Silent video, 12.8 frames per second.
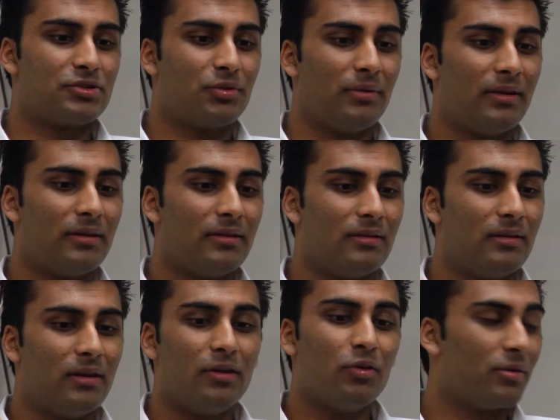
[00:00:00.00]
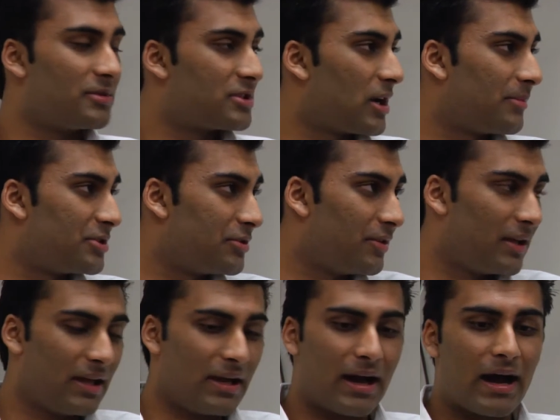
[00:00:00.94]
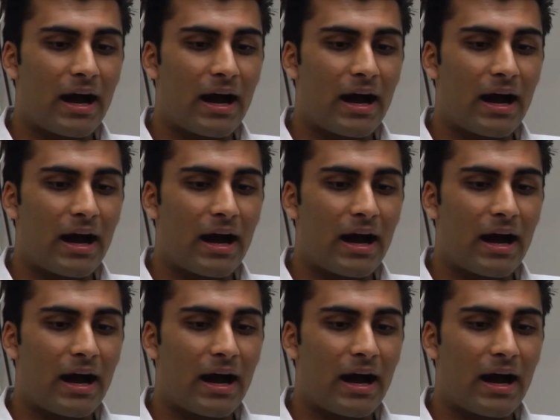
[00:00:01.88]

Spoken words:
created enormous opportunity